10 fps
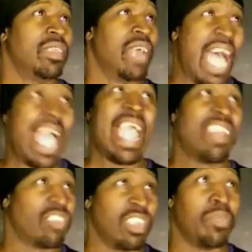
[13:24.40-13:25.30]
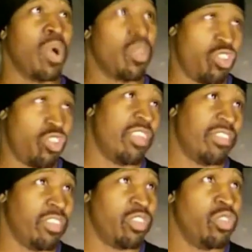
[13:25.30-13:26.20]
I actually brought
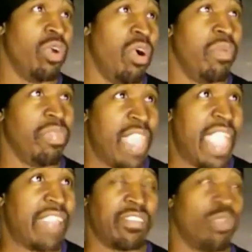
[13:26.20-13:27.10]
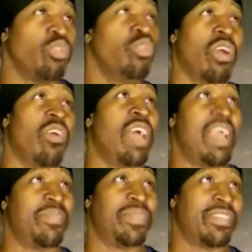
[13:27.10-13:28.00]
charges of you on that, so you don't
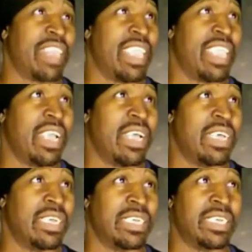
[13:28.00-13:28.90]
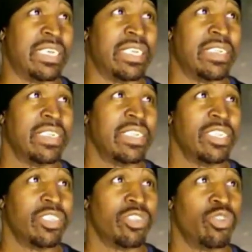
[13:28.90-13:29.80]
have to say
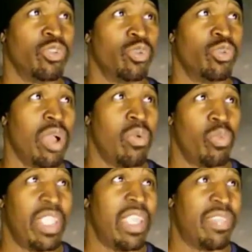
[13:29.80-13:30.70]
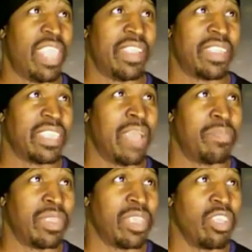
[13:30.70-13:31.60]
you aware of that or not,
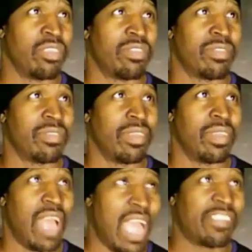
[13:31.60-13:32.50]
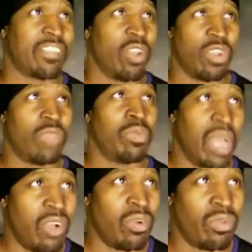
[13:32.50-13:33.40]
because I saw that with
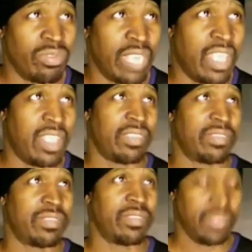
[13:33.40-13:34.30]
my own eyes.